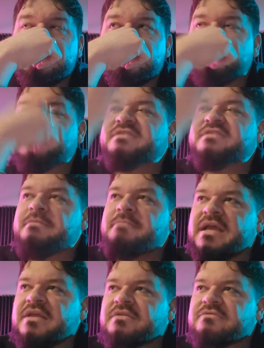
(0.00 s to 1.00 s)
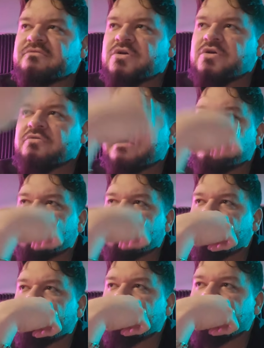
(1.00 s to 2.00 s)
what is that main road right
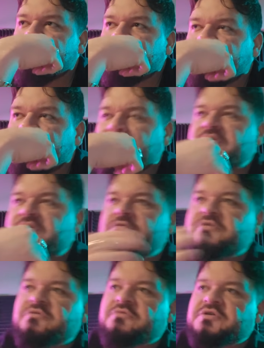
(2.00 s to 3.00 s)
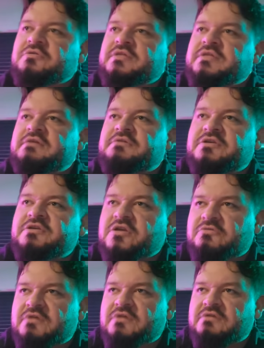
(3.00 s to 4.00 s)
there? Like when you get
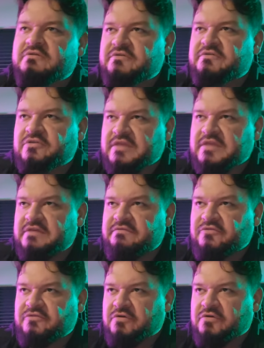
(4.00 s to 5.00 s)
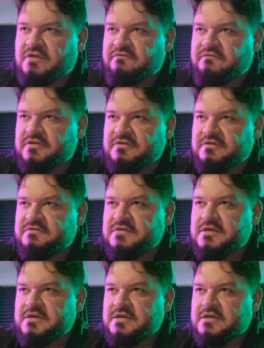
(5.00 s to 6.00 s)
on Red River, if you leave the 24 Hour Fitness,
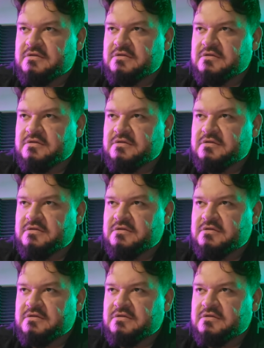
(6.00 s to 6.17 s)
you